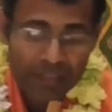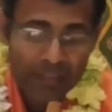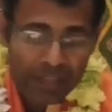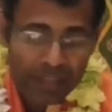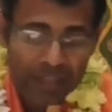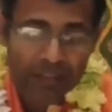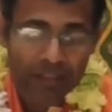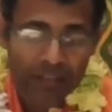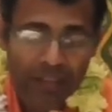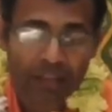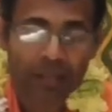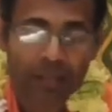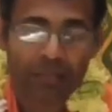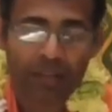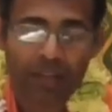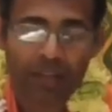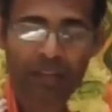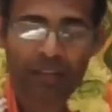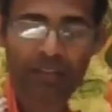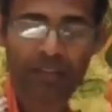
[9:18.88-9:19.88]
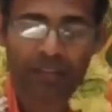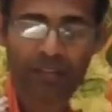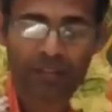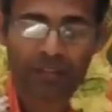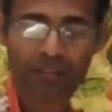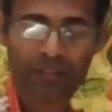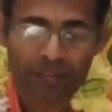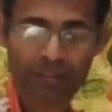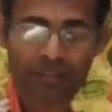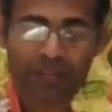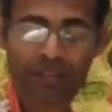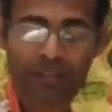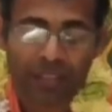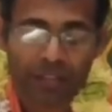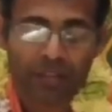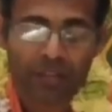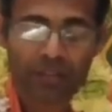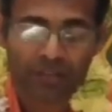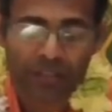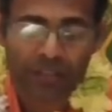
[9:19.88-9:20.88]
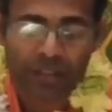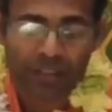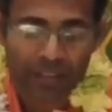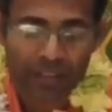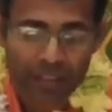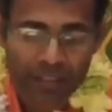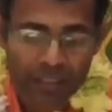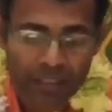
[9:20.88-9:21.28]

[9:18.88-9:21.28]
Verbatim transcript: just like Sagar Maharaj, sons of Sagar,